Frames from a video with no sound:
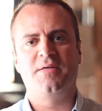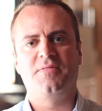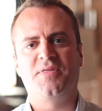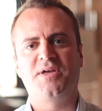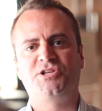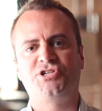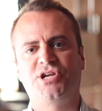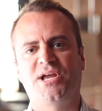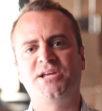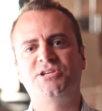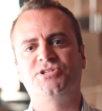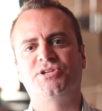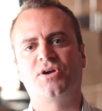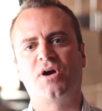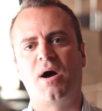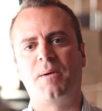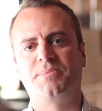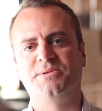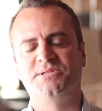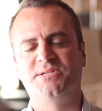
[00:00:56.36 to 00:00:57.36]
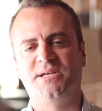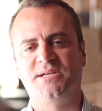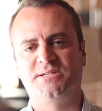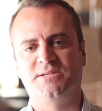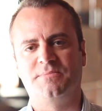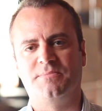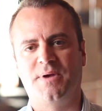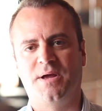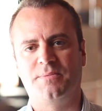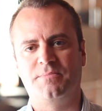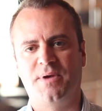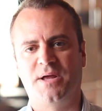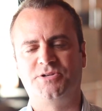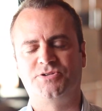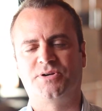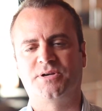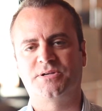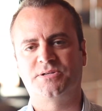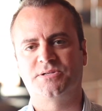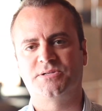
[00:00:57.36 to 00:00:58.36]
they changed the compensation
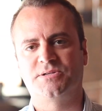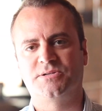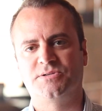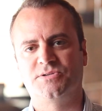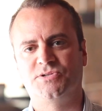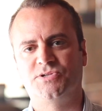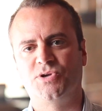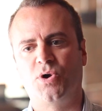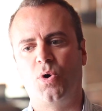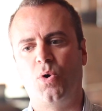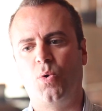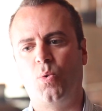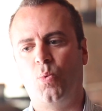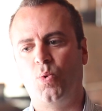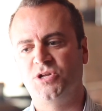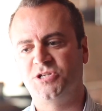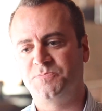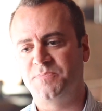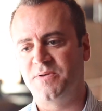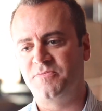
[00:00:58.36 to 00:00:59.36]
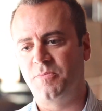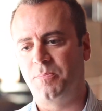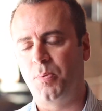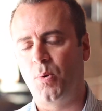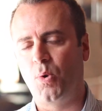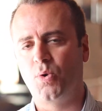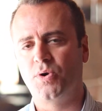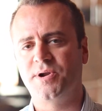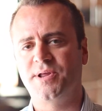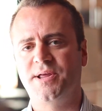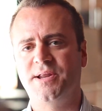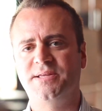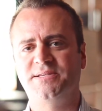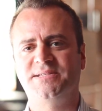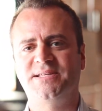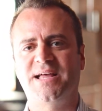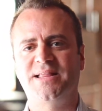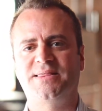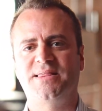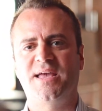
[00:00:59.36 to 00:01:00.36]
metrics. So what's been reported
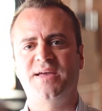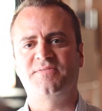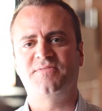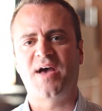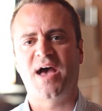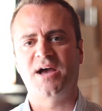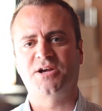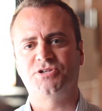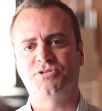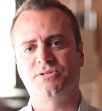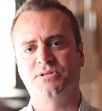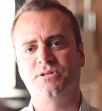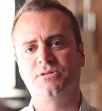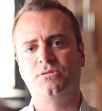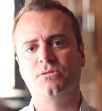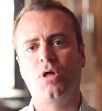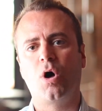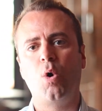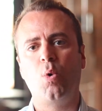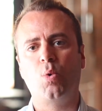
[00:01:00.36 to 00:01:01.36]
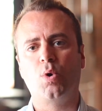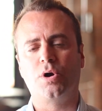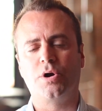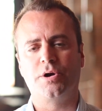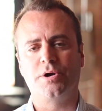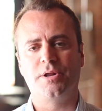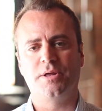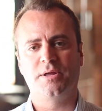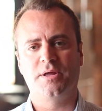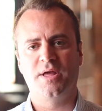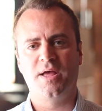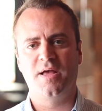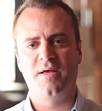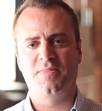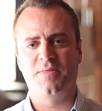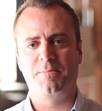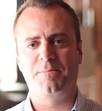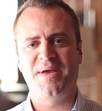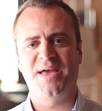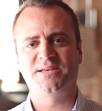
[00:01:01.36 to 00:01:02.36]
is that they've actually lowered
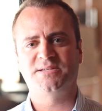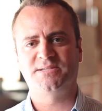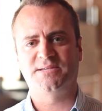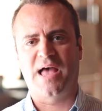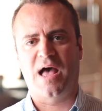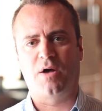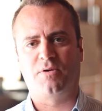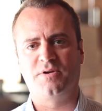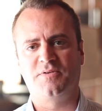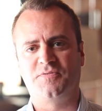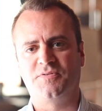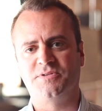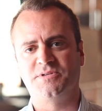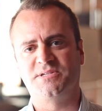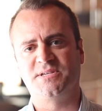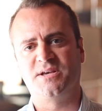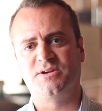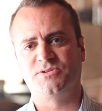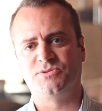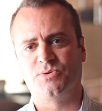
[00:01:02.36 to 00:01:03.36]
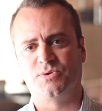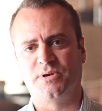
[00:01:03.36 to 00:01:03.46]
the base salary for the sales